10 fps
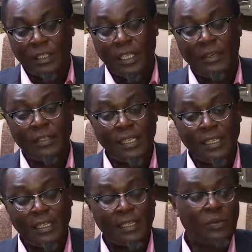you tell
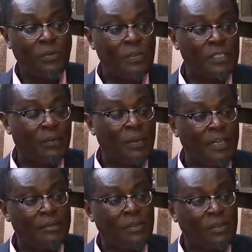the Kikuyus that
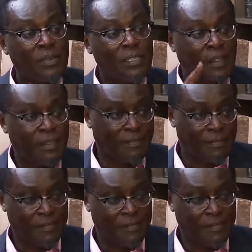William Ruto is a thief,